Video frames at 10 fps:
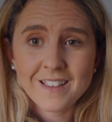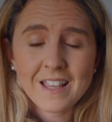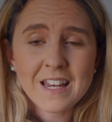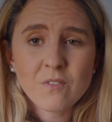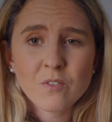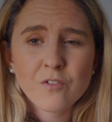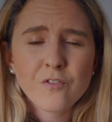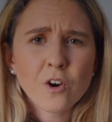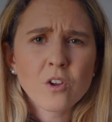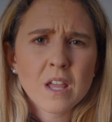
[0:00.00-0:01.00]
it even
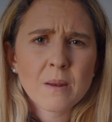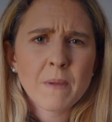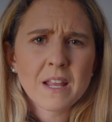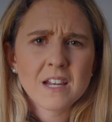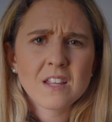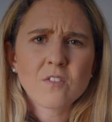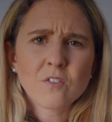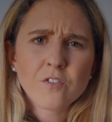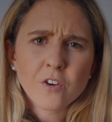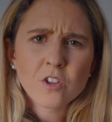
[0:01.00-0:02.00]
fur it made it
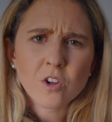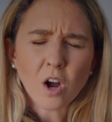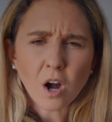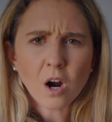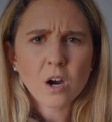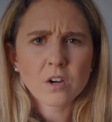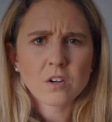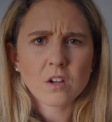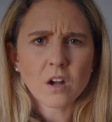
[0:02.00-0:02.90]
even further hard